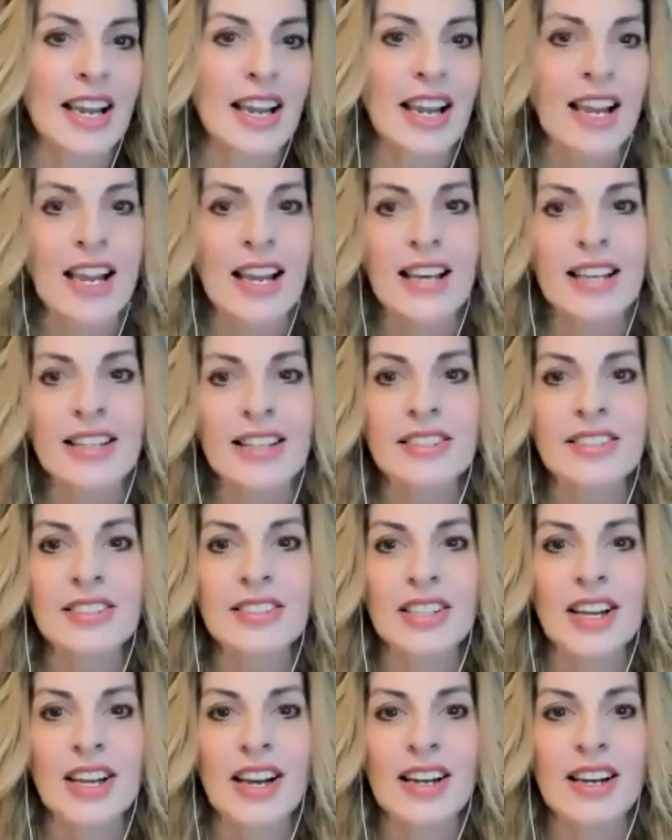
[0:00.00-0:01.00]
And,
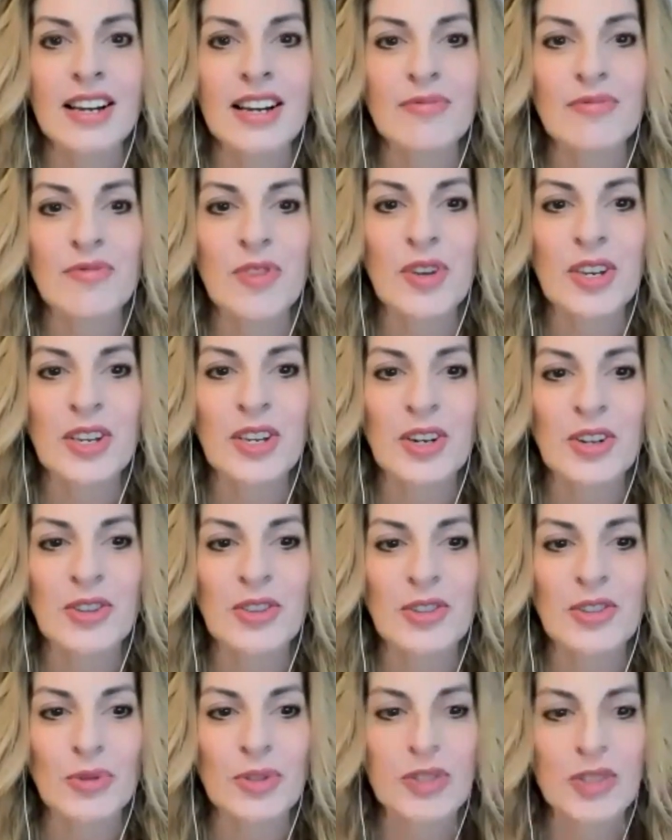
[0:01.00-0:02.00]

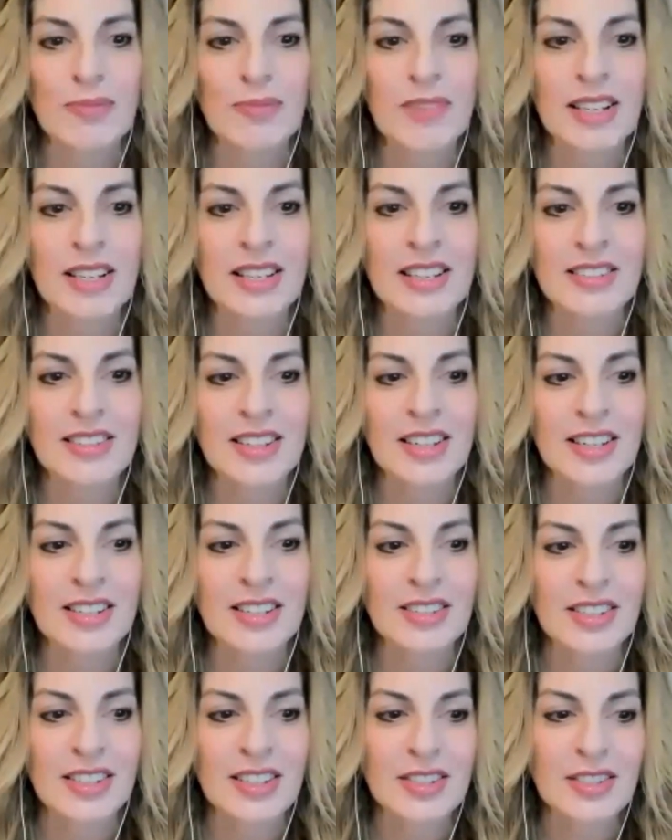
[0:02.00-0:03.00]
this was something that didn't
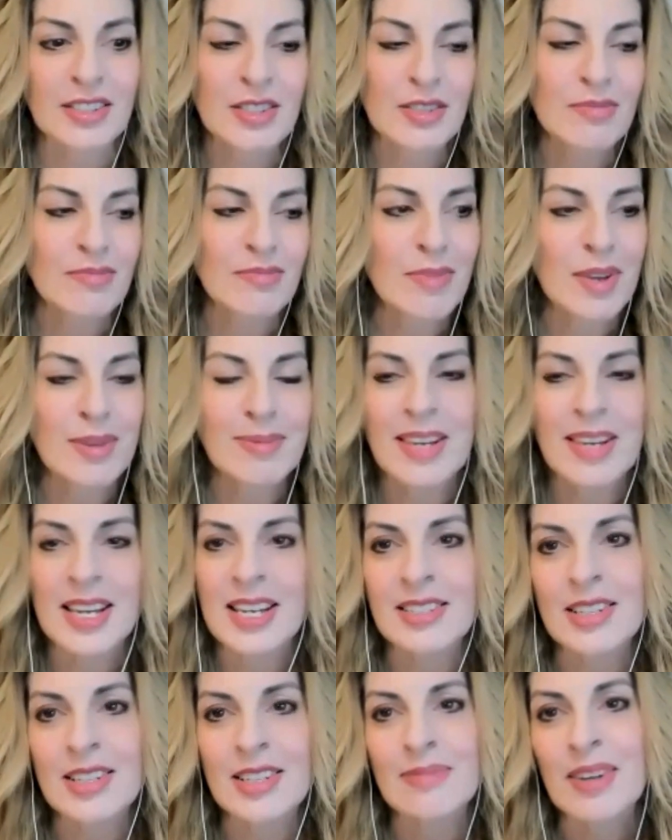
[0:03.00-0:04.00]
exist maybe
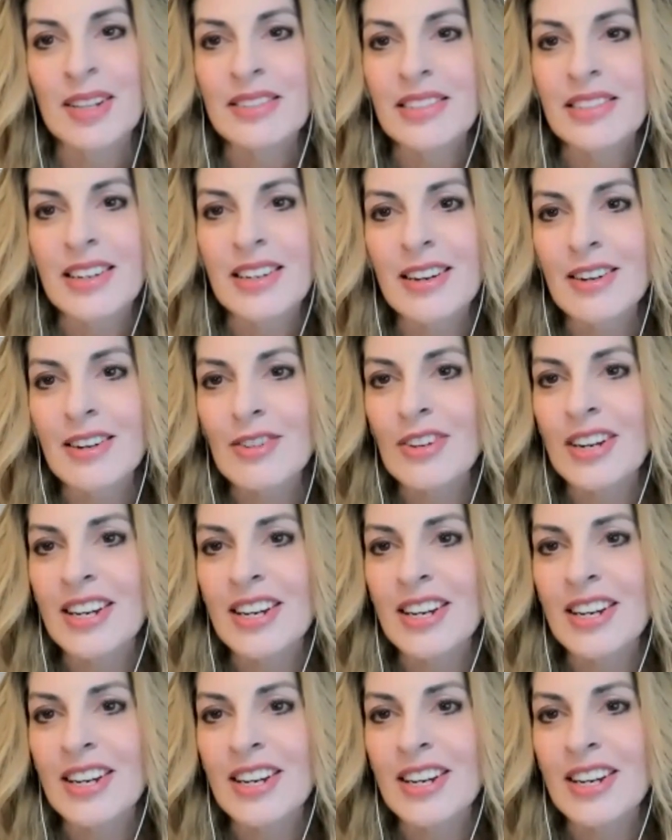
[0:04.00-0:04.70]
18 months ago.